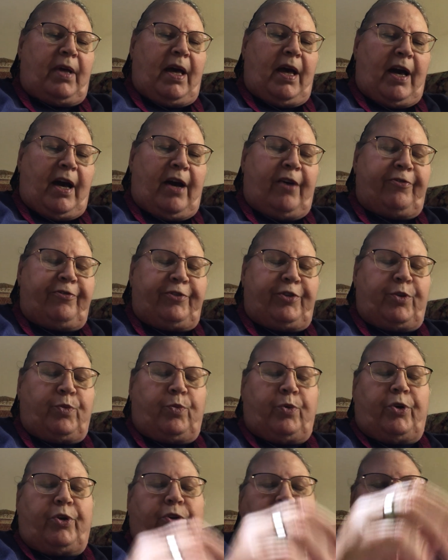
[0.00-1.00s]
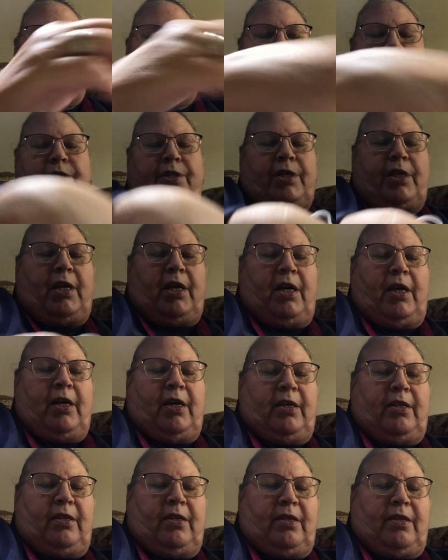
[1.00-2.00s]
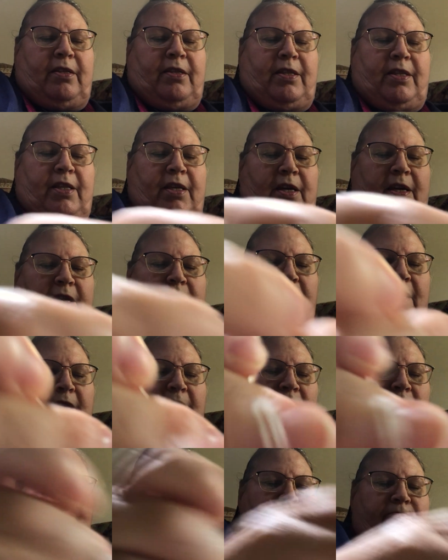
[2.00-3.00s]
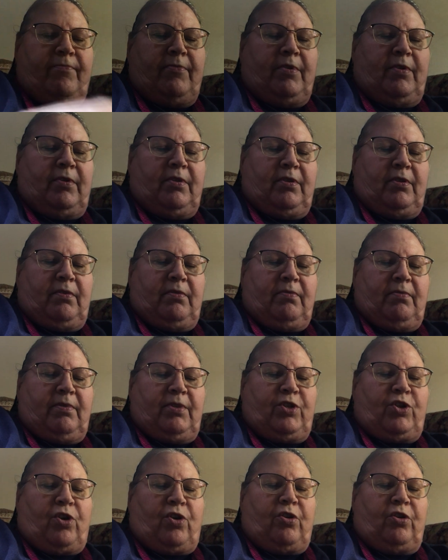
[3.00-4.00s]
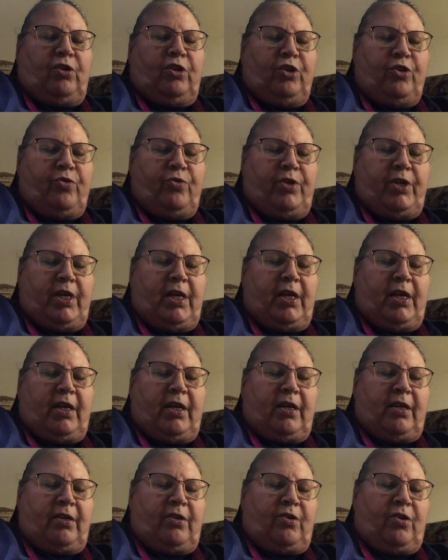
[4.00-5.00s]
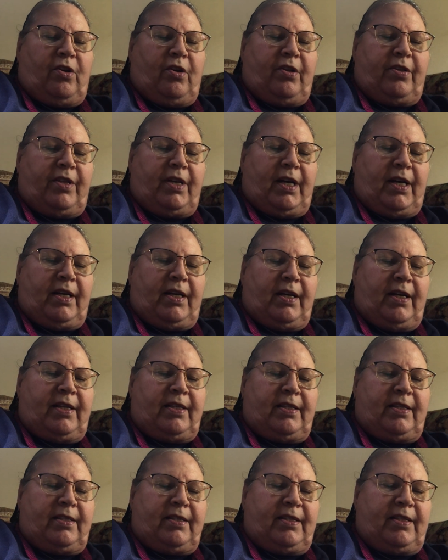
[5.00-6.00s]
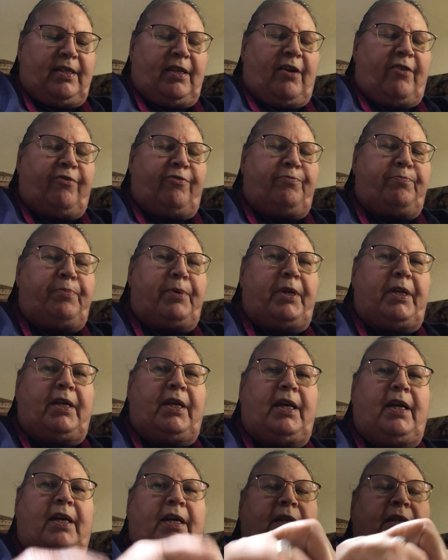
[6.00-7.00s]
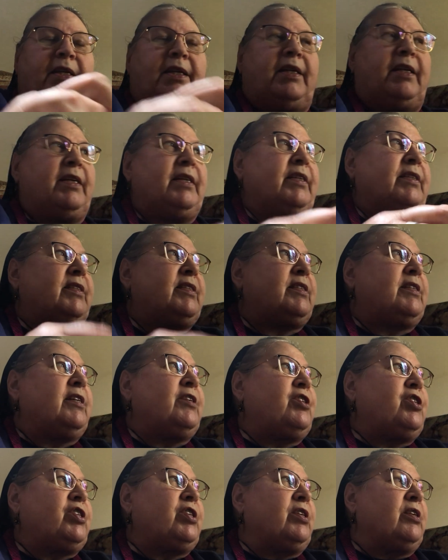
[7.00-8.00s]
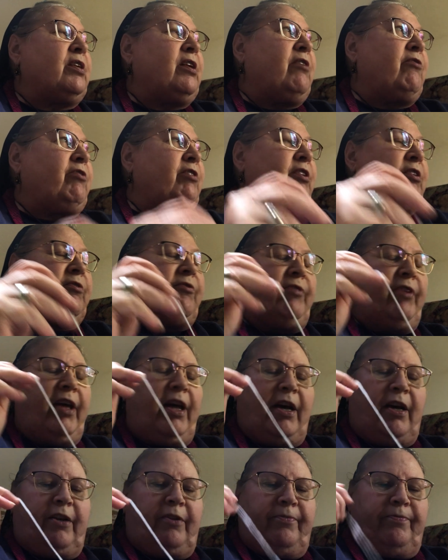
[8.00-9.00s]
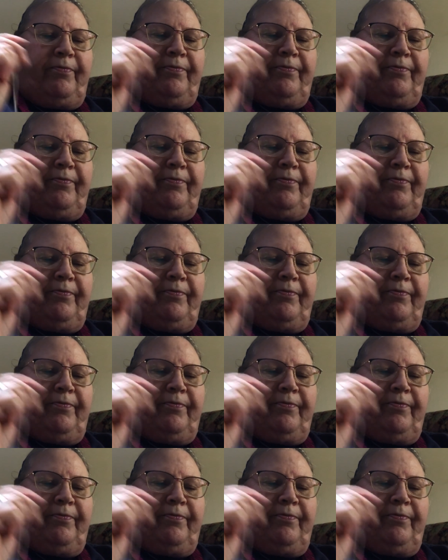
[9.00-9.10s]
afterwards, and they start looting and all that kind of stuff. But in an extinction level event,